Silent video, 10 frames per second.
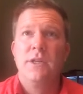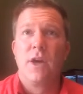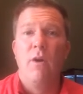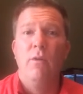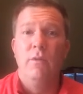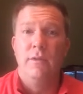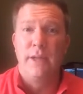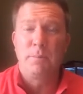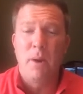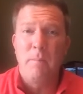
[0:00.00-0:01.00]
So
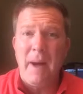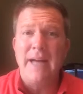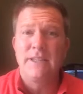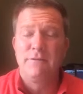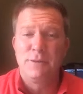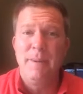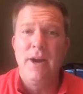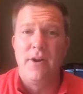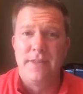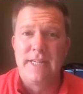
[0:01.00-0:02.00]
let's put a positive
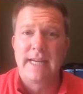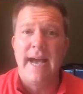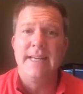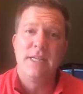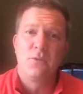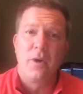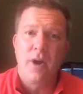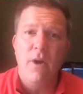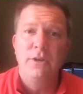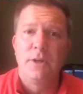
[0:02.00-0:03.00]
spin on this, guys, Is we're
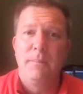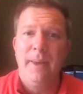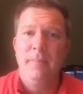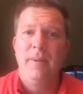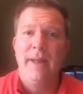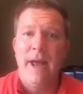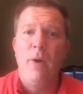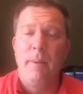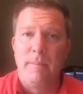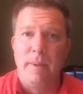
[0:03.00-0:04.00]
coaching people and
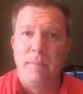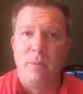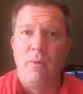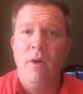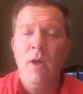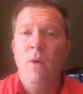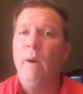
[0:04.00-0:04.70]
helping people.